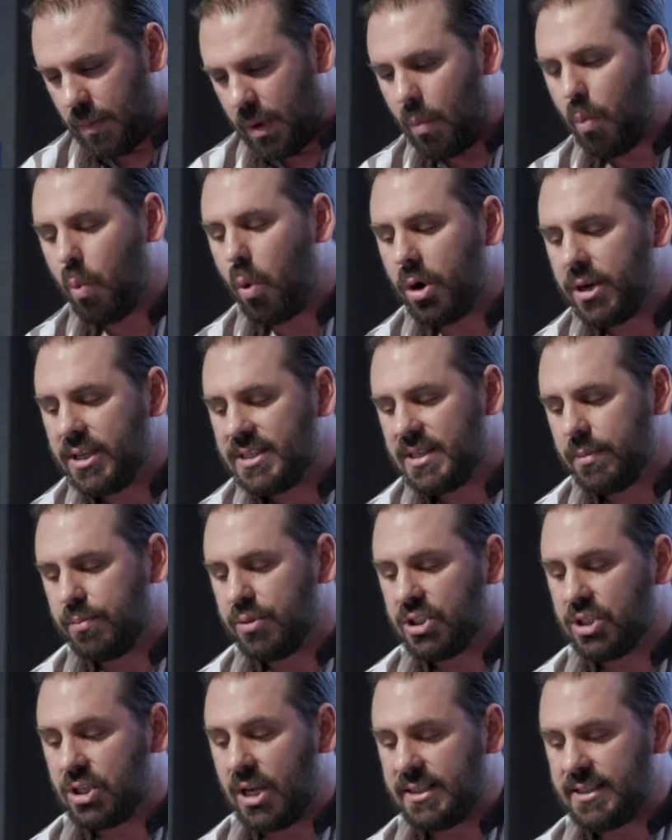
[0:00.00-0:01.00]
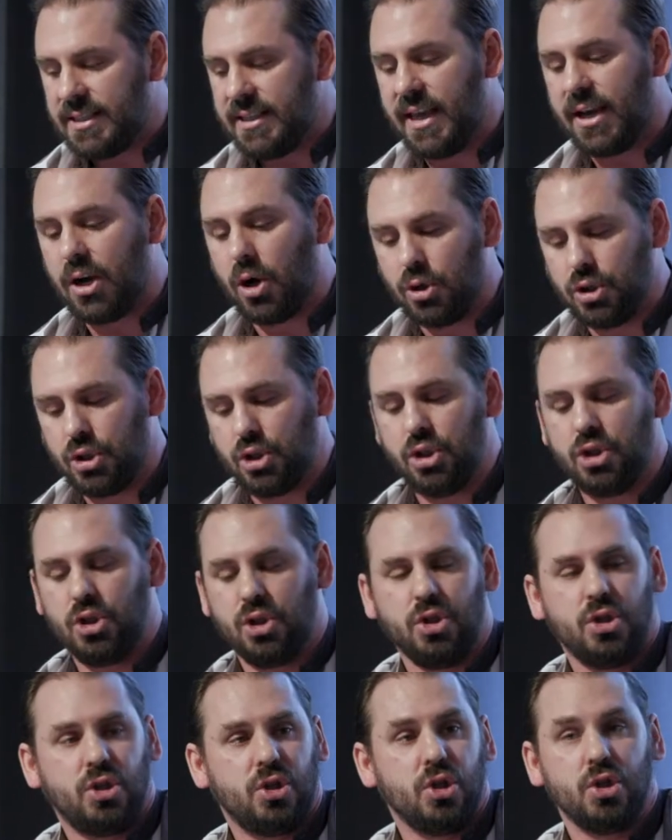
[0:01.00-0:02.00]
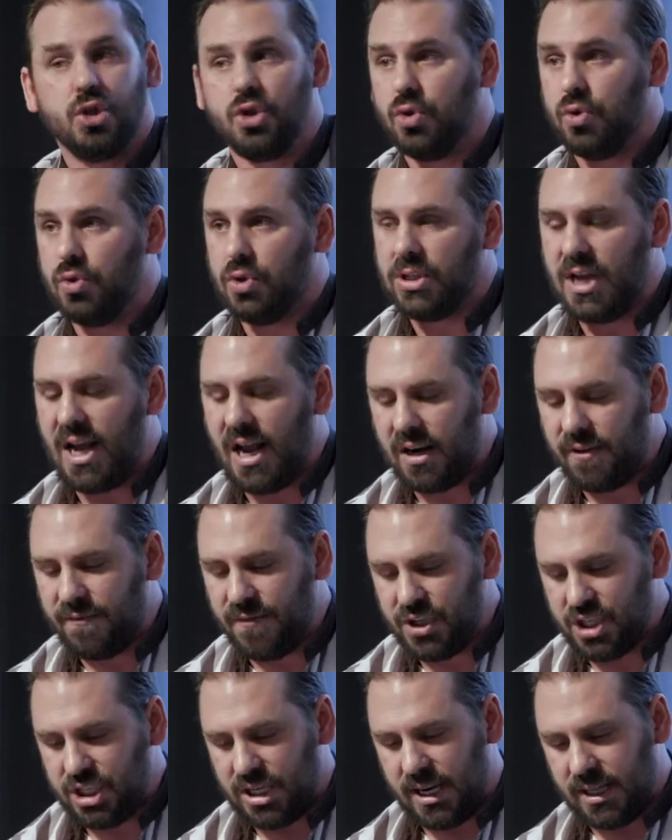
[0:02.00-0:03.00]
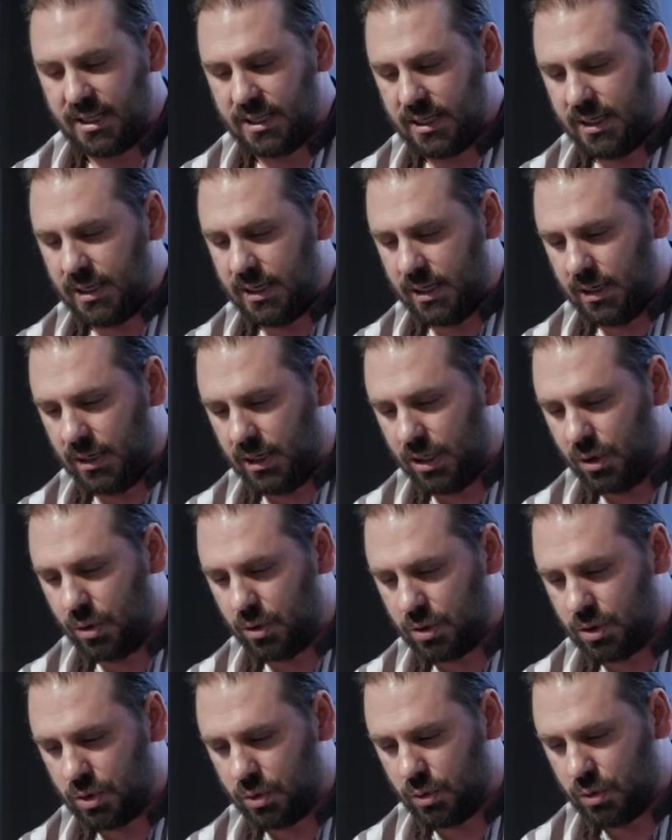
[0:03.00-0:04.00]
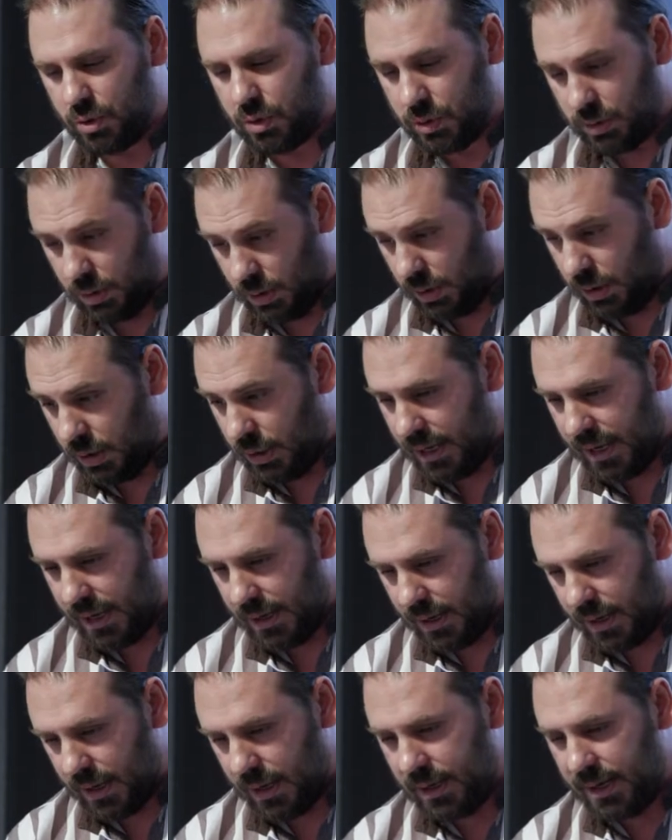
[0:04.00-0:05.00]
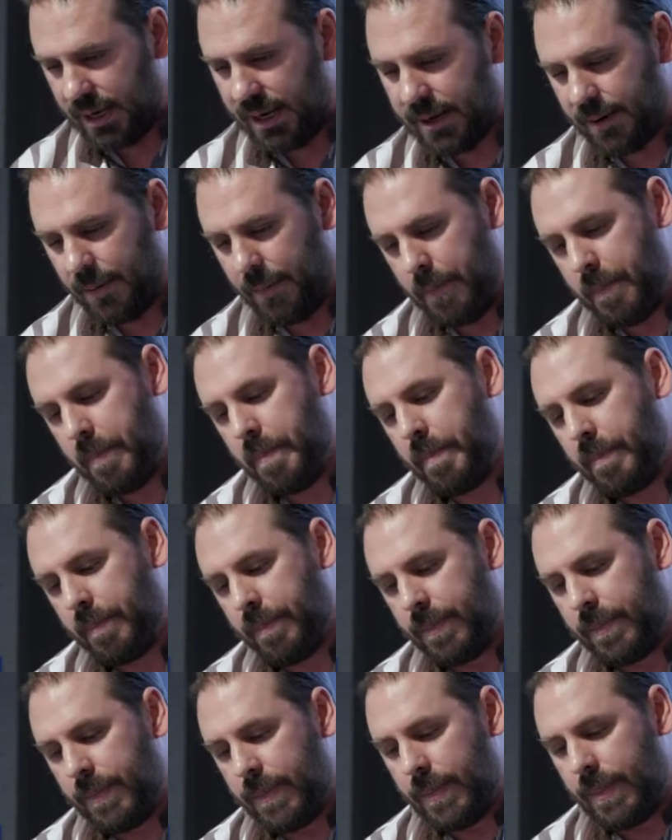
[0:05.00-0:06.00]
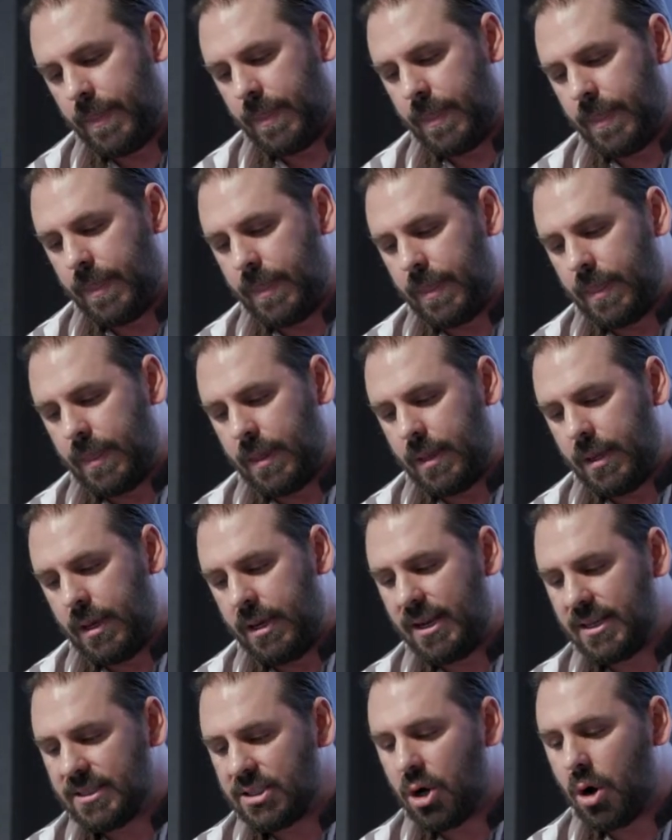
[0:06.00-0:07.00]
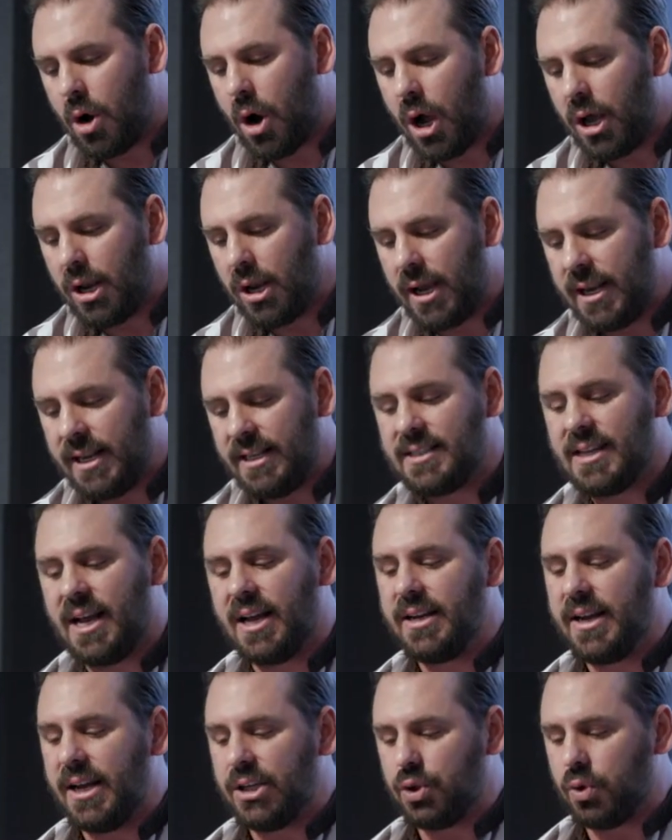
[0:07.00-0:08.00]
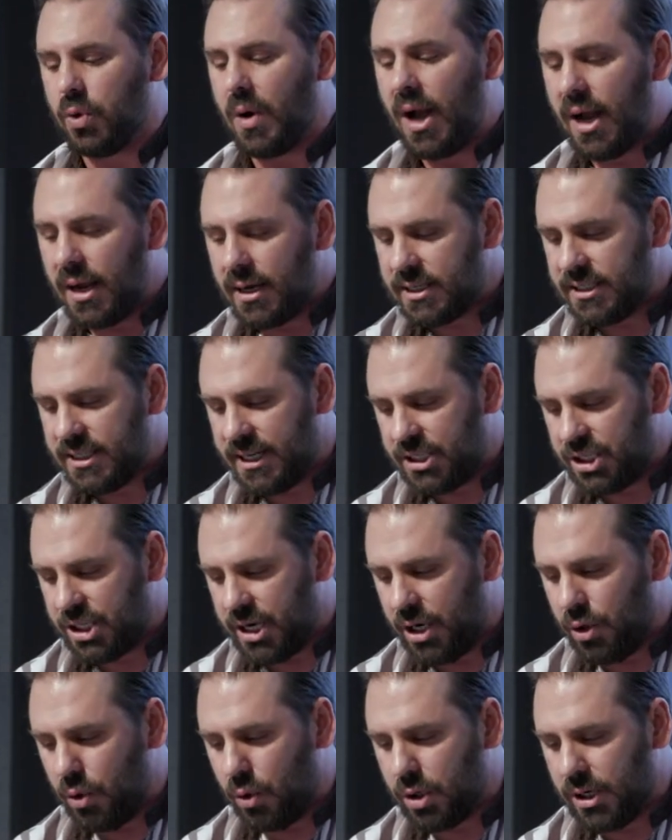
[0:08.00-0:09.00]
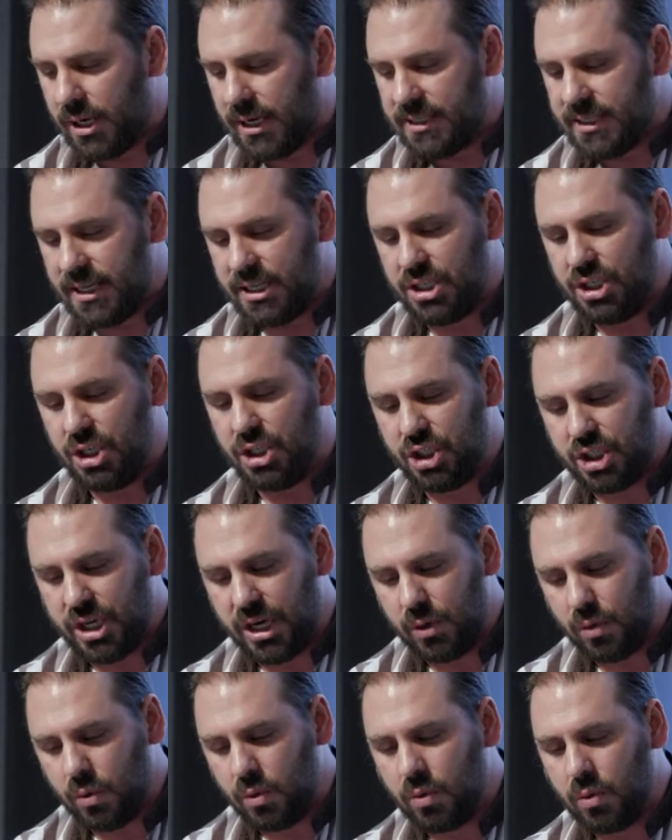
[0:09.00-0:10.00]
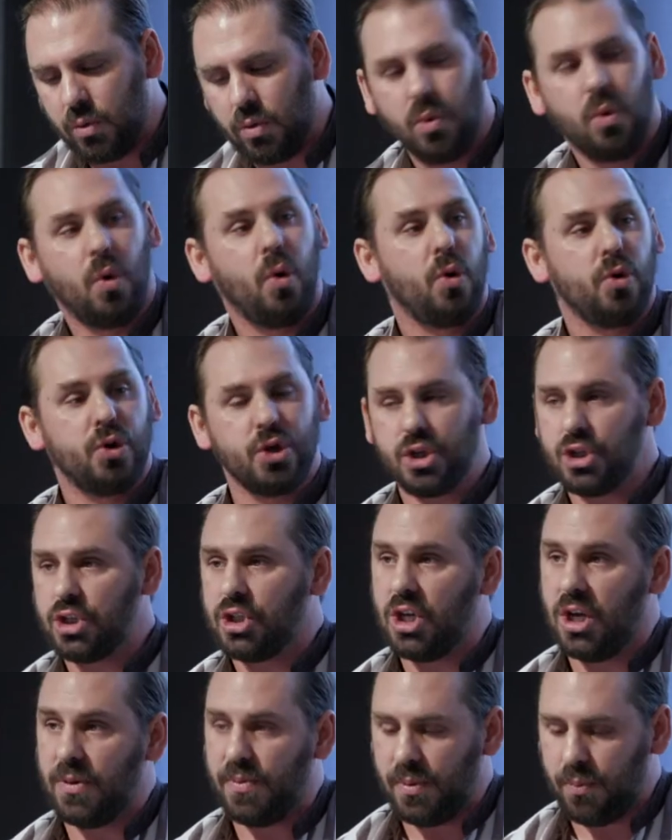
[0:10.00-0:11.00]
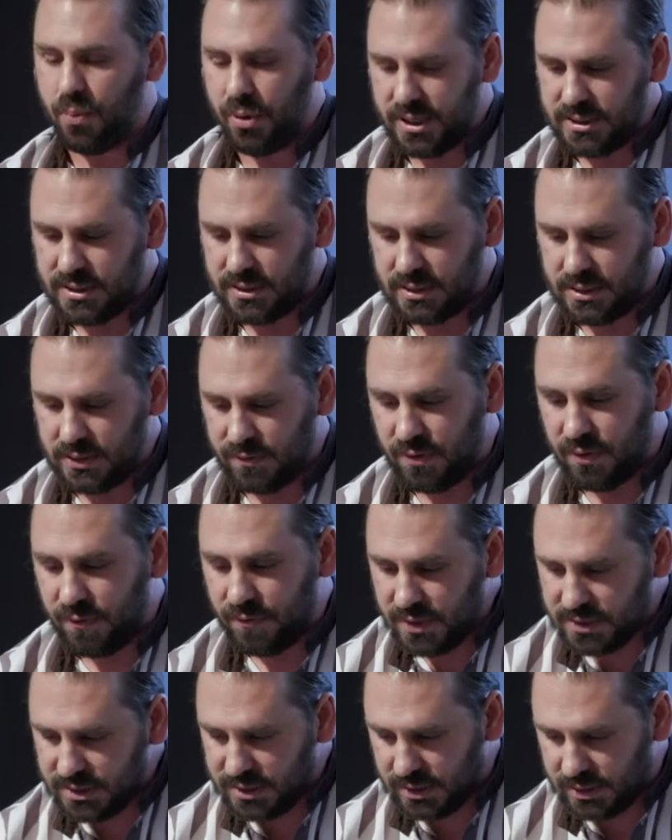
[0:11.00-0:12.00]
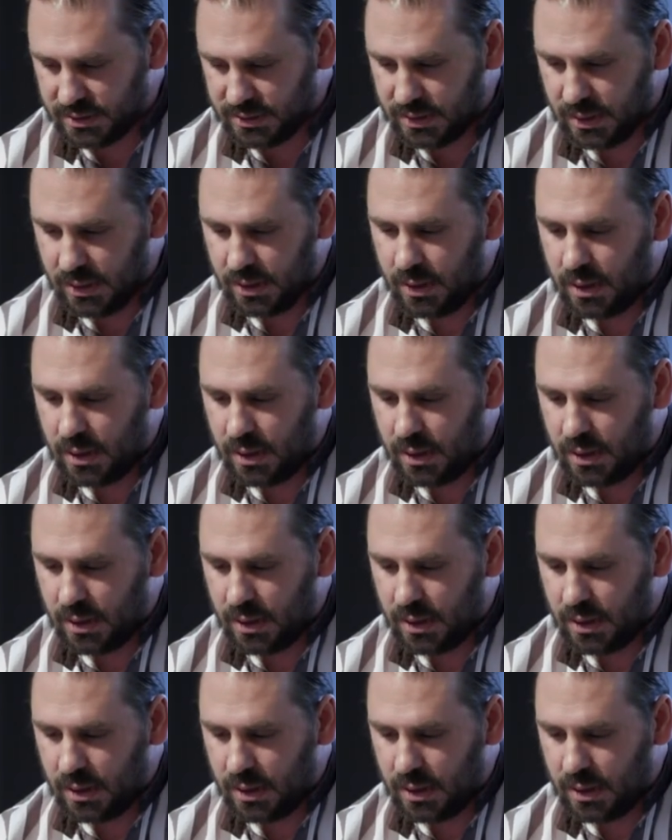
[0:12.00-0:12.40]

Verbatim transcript: And what is it precisely that constitutes the zoo's artificiality in Uexküll's letter? He does not highlight its unnatural architecture and organisation in general, or the disturbing presence of the visitors,